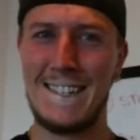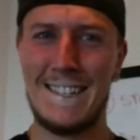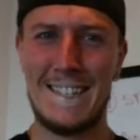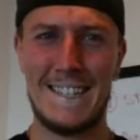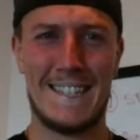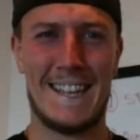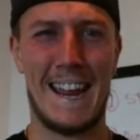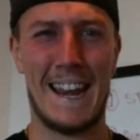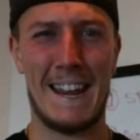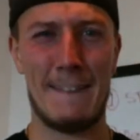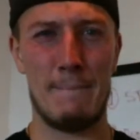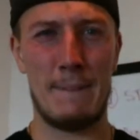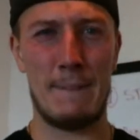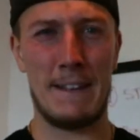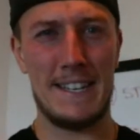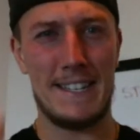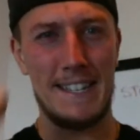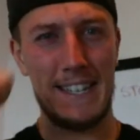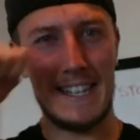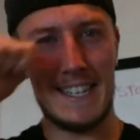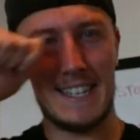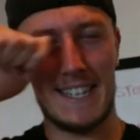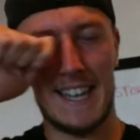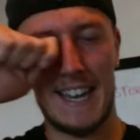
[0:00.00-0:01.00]
It's
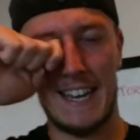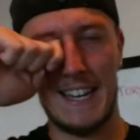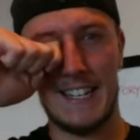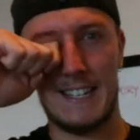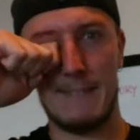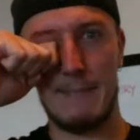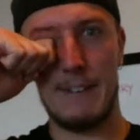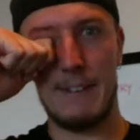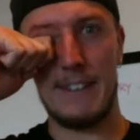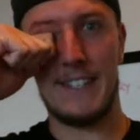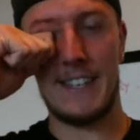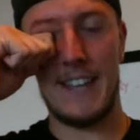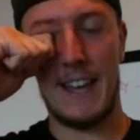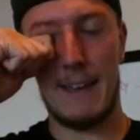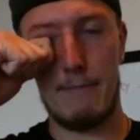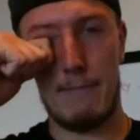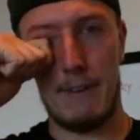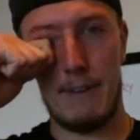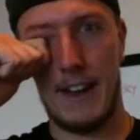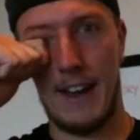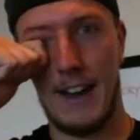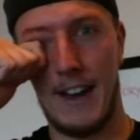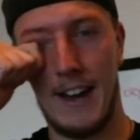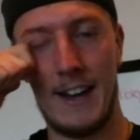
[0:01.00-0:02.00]
getting to me today.
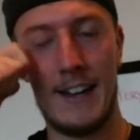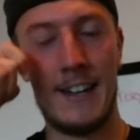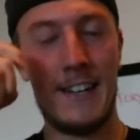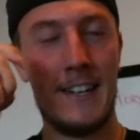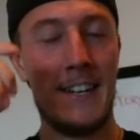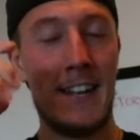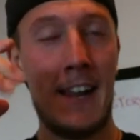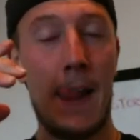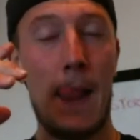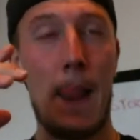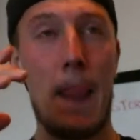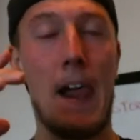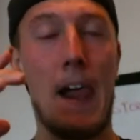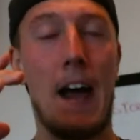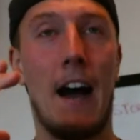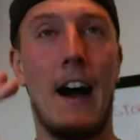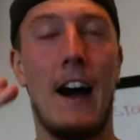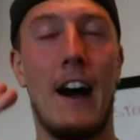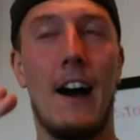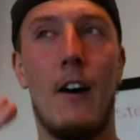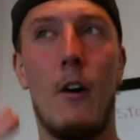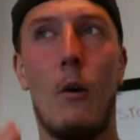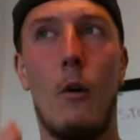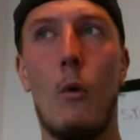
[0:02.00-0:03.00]
But
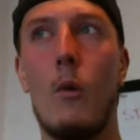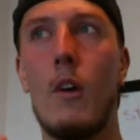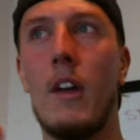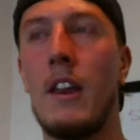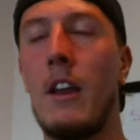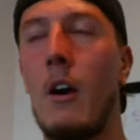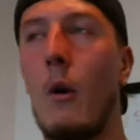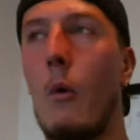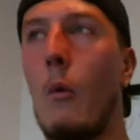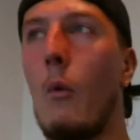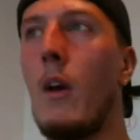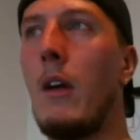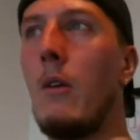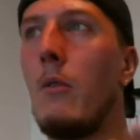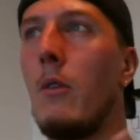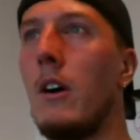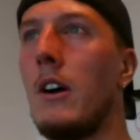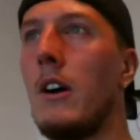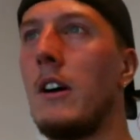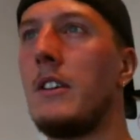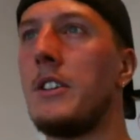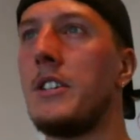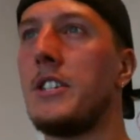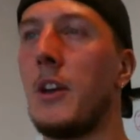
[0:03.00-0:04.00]
we
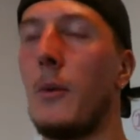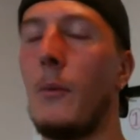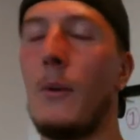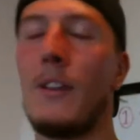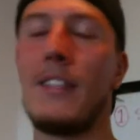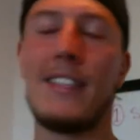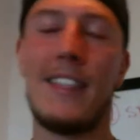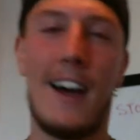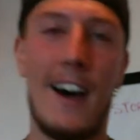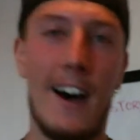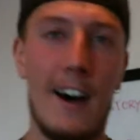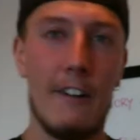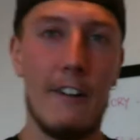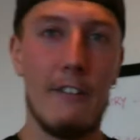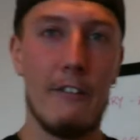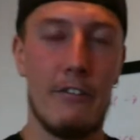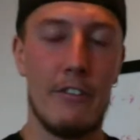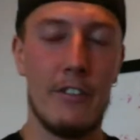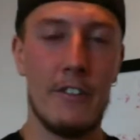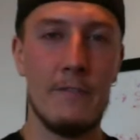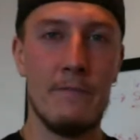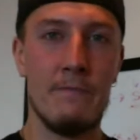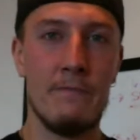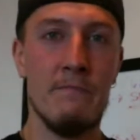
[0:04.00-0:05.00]
were so in
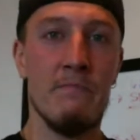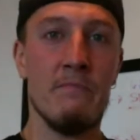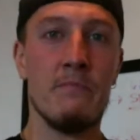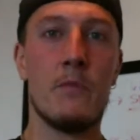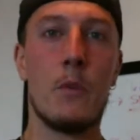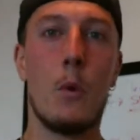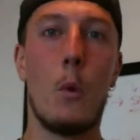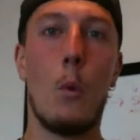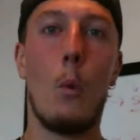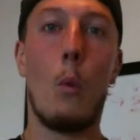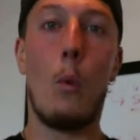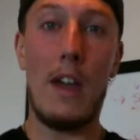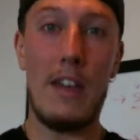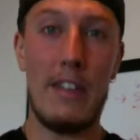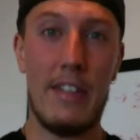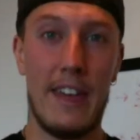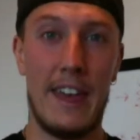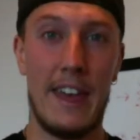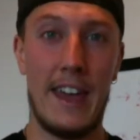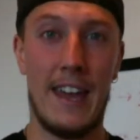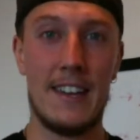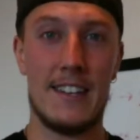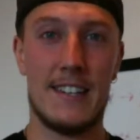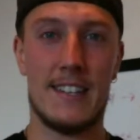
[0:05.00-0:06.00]
love with
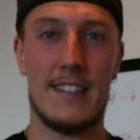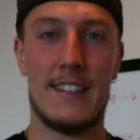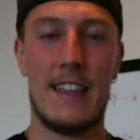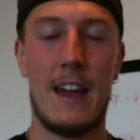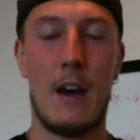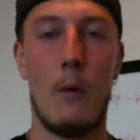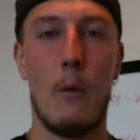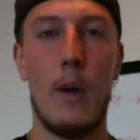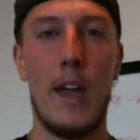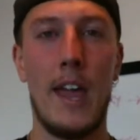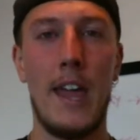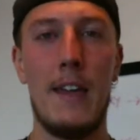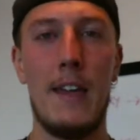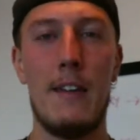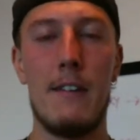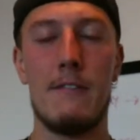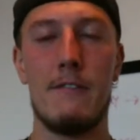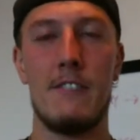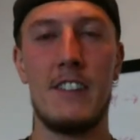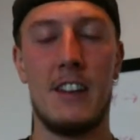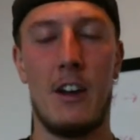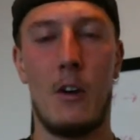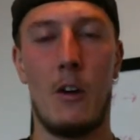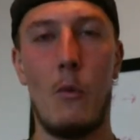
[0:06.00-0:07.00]
it that we
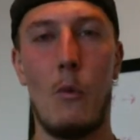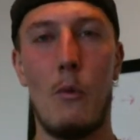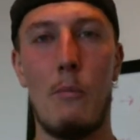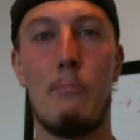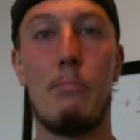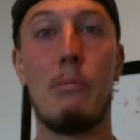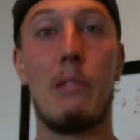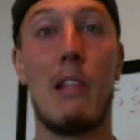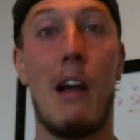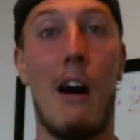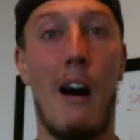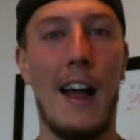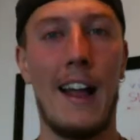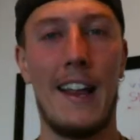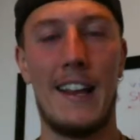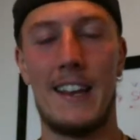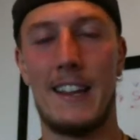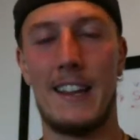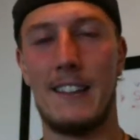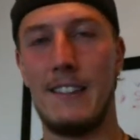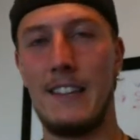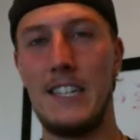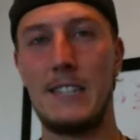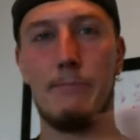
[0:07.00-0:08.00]
were blind
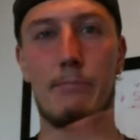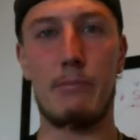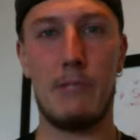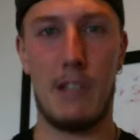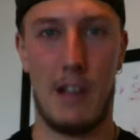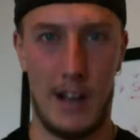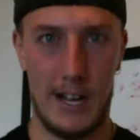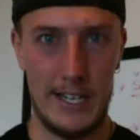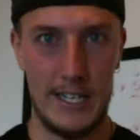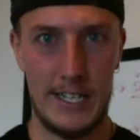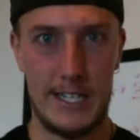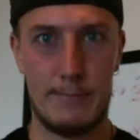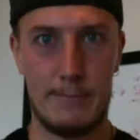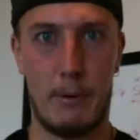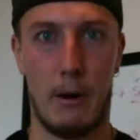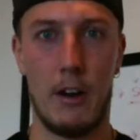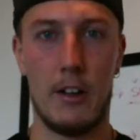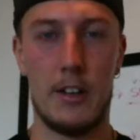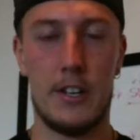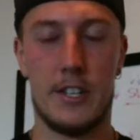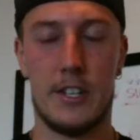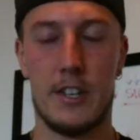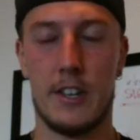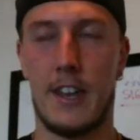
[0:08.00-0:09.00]
in these blind
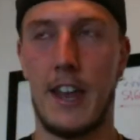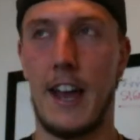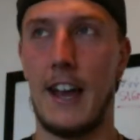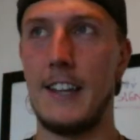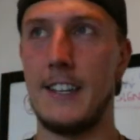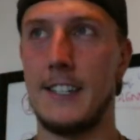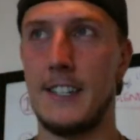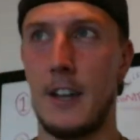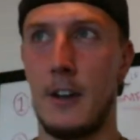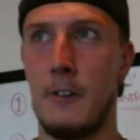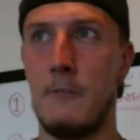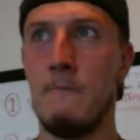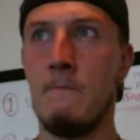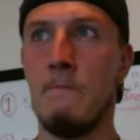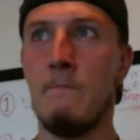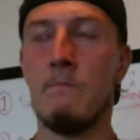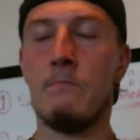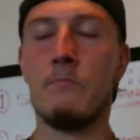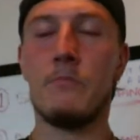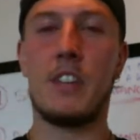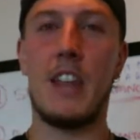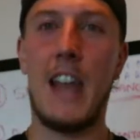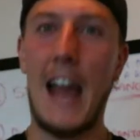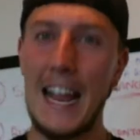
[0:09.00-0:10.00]
spots. Okay, so
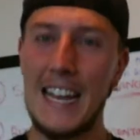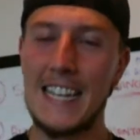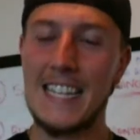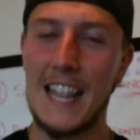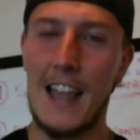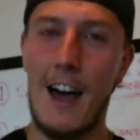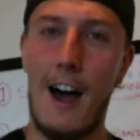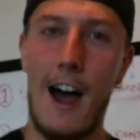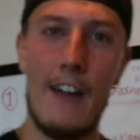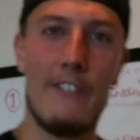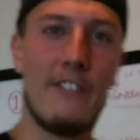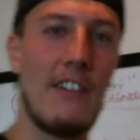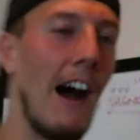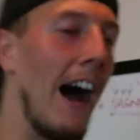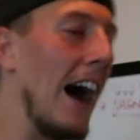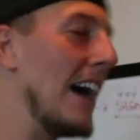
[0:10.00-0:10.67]
today's live,